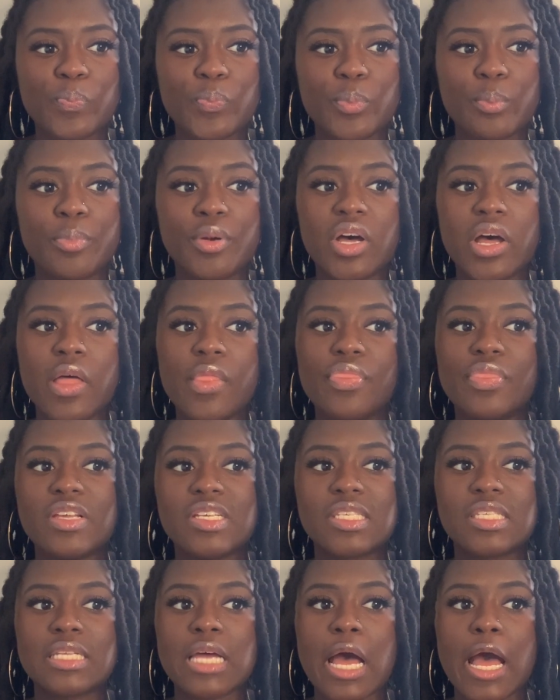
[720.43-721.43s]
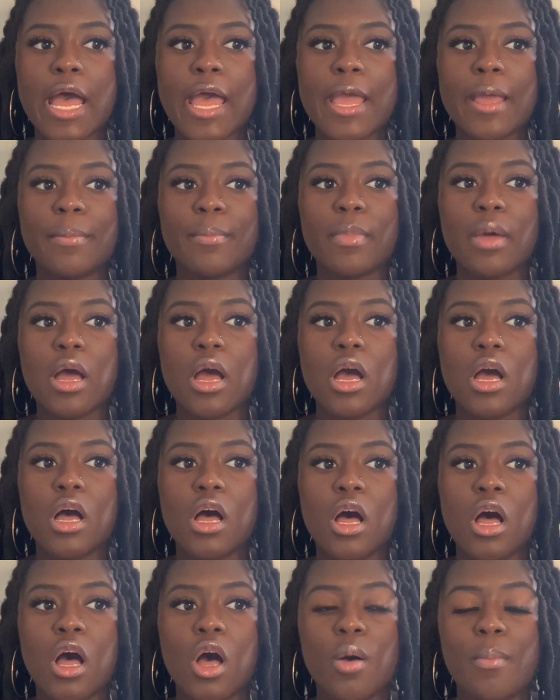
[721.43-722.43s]
but this time
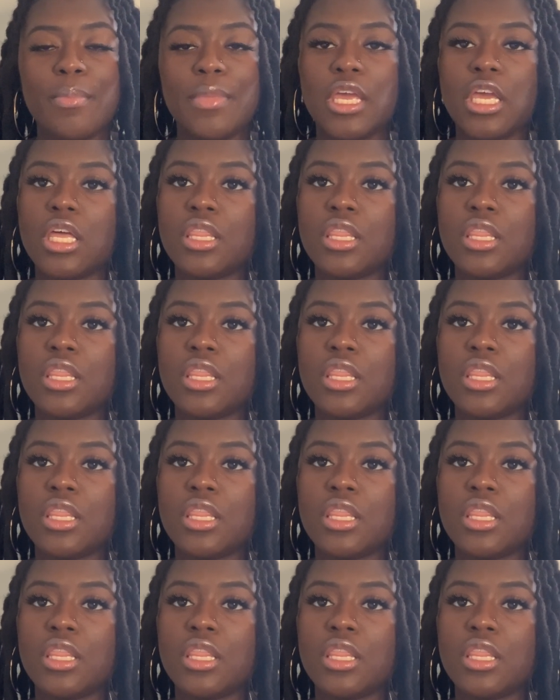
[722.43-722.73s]
me